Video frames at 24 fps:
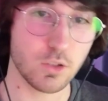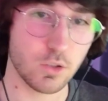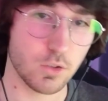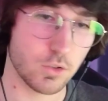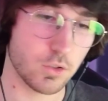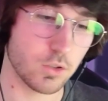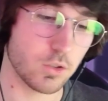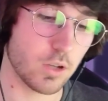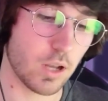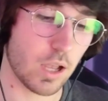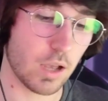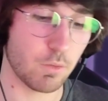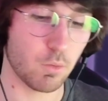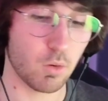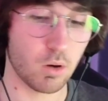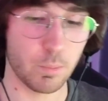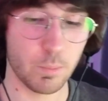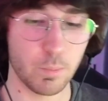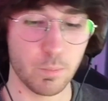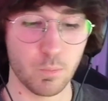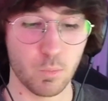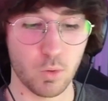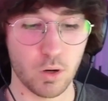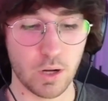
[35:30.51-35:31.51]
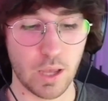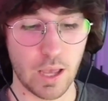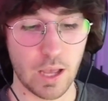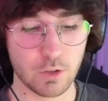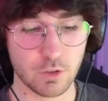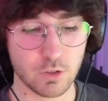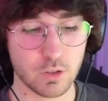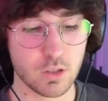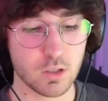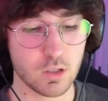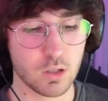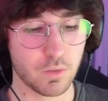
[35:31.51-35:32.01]
users to have one
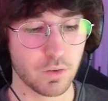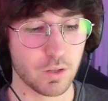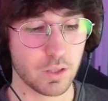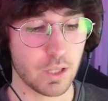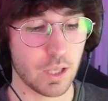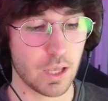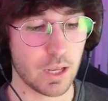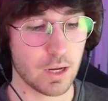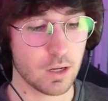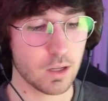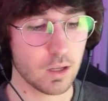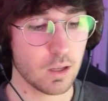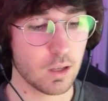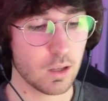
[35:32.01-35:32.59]
address and stuff like that.